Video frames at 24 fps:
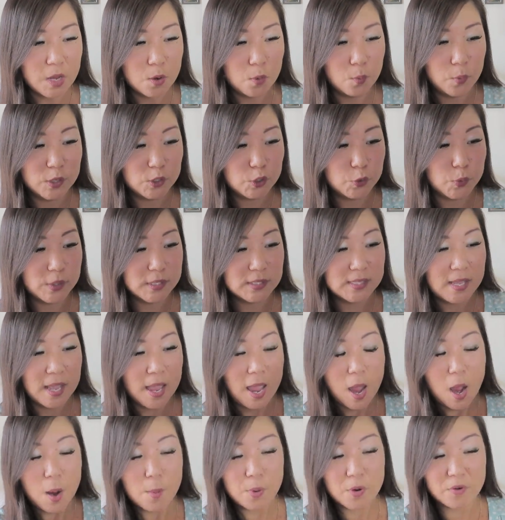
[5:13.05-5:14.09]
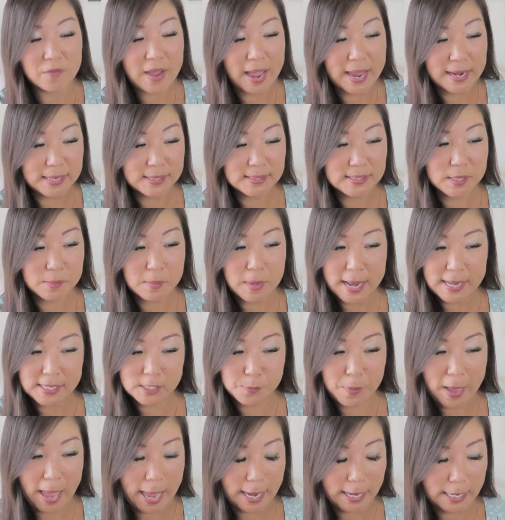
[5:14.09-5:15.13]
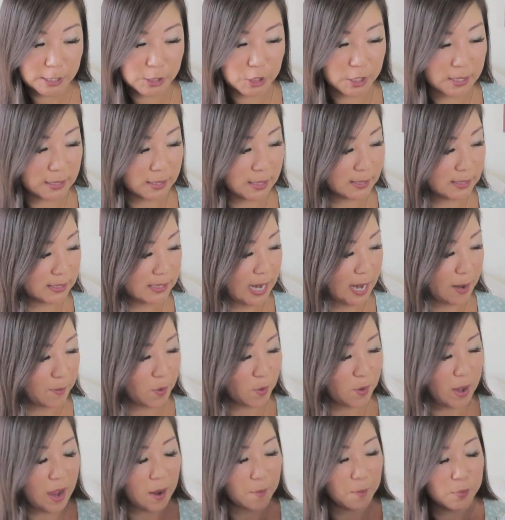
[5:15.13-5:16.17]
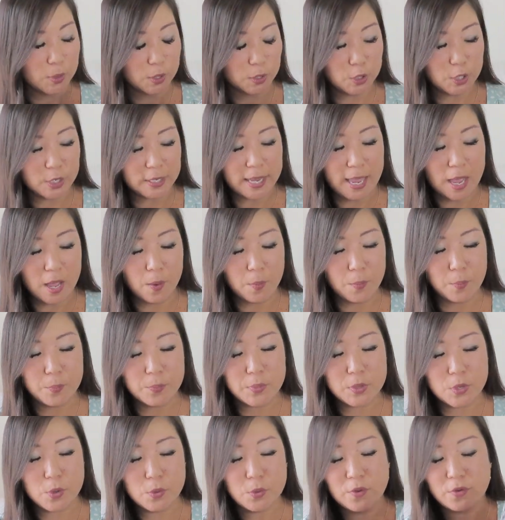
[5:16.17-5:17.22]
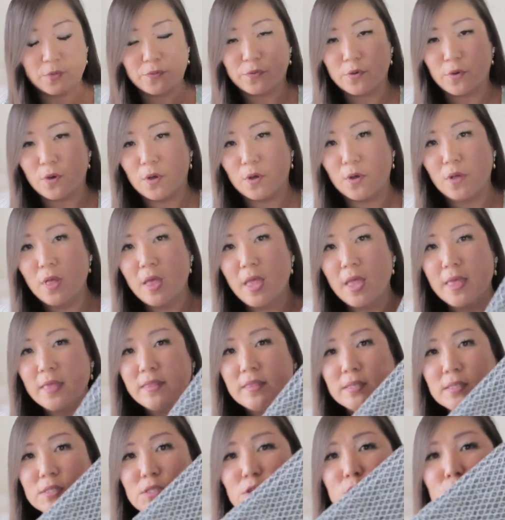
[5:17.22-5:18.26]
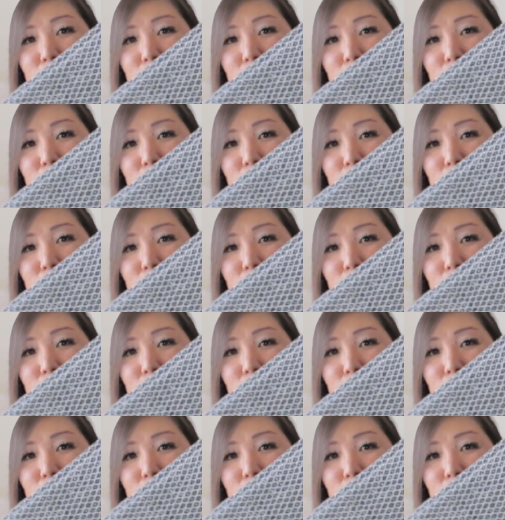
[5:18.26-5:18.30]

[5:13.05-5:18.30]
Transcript: which was providing some nice packaging this time around. But look how beautiful this